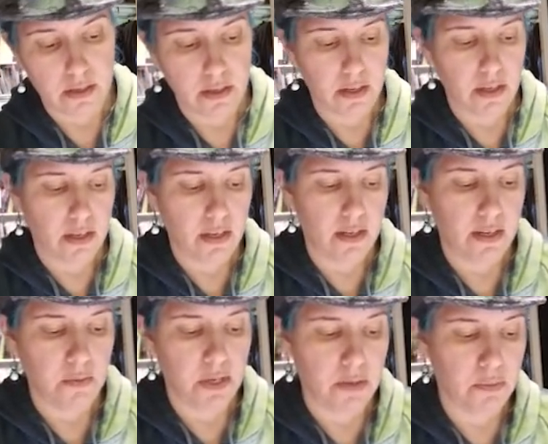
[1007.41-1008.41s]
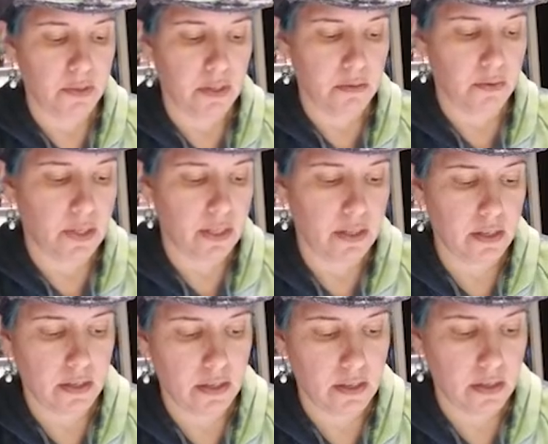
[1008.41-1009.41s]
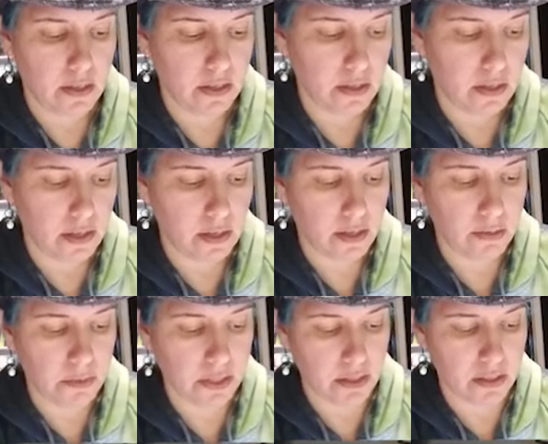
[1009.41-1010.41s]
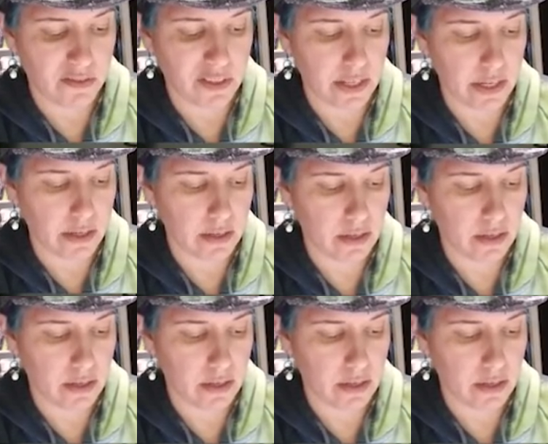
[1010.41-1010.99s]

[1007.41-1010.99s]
And I want to put one that comes in over here.